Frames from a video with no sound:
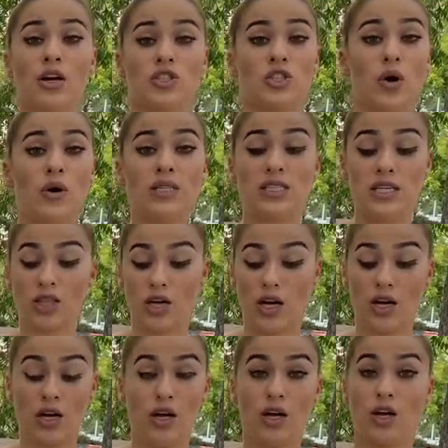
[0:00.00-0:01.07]
So it's
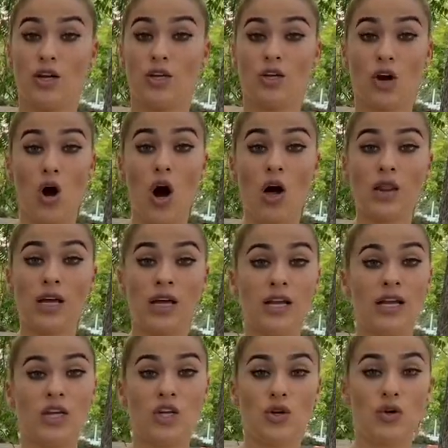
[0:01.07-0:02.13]
either you're all
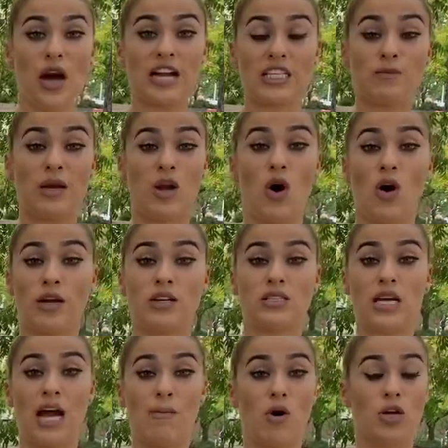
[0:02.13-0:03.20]
in and you gotta spend all your
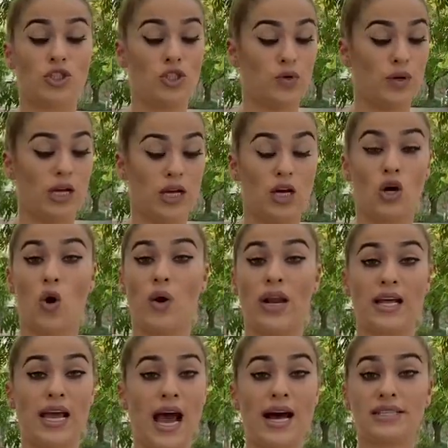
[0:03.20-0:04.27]
time on going
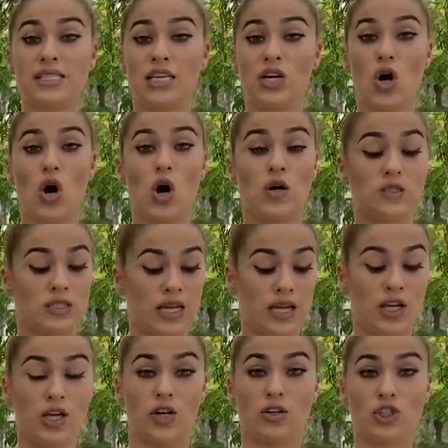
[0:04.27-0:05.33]
to casting calls,
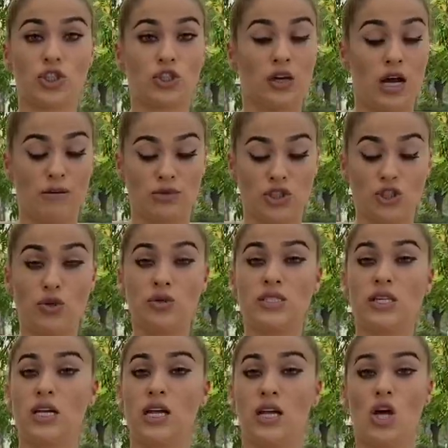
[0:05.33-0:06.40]
getting your
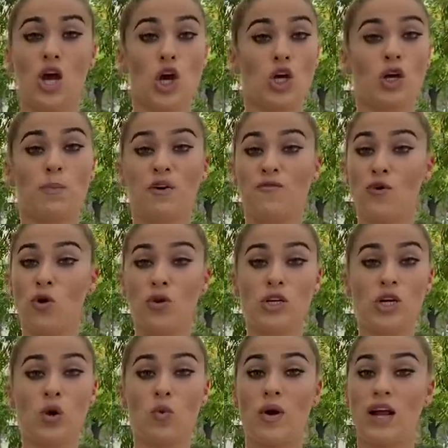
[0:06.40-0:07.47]
shoots in, your
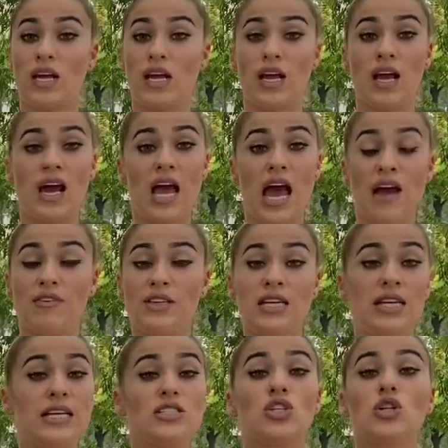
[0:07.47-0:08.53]
portfolio ready.
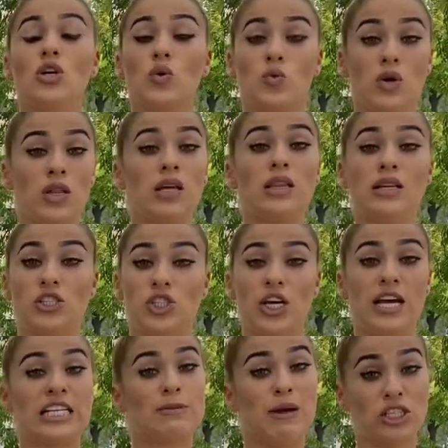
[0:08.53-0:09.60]
Everything needs to look really
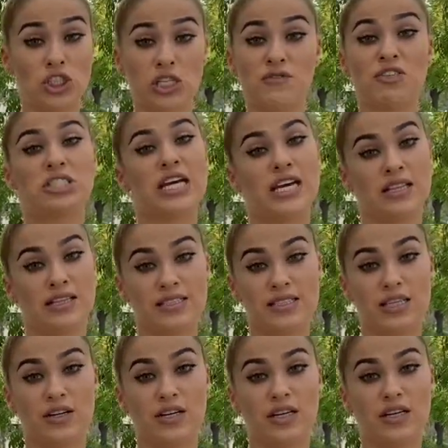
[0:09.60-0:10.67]
legit, especially if you're taking this
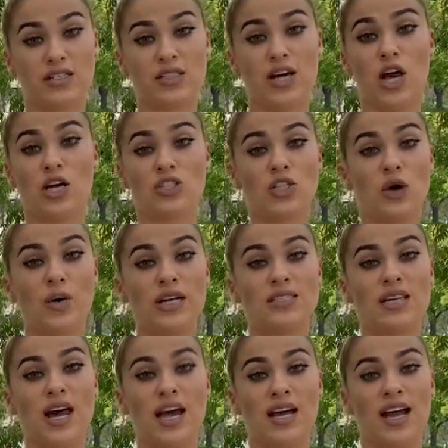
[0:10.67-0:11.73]
serious. So
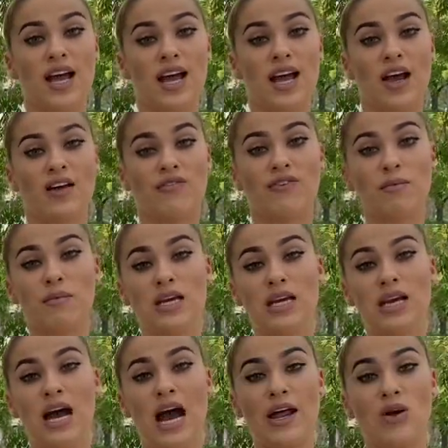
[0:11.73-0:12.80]
it's like, for
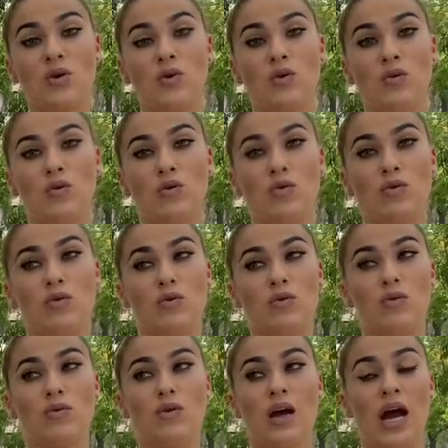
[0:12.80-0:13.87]
me,
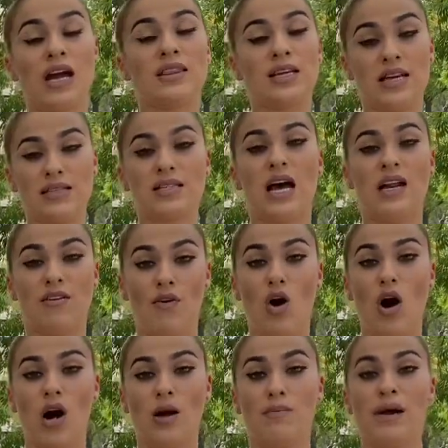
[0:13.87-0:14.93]
I think it's kind of
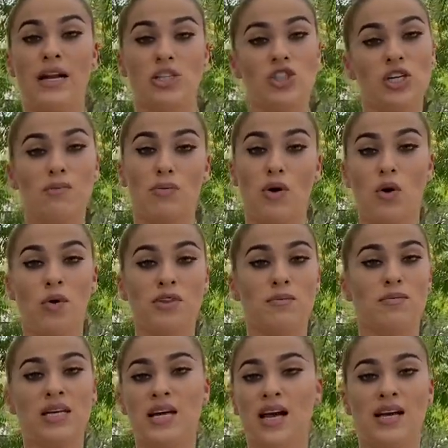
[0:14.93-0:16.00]
hard managing both,
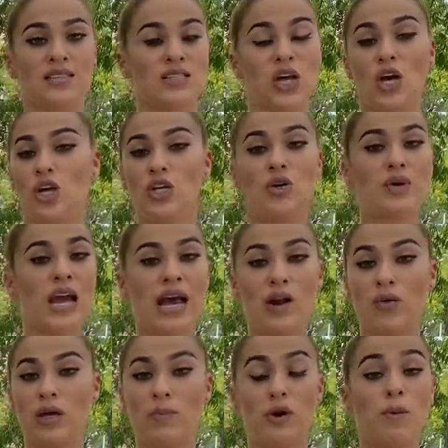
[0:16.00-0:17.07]
because you can't
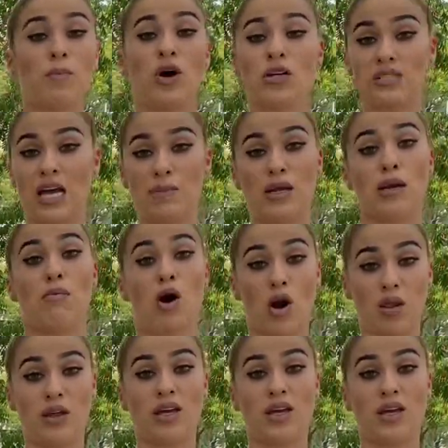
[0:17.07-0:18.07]
only put part-time into modeling.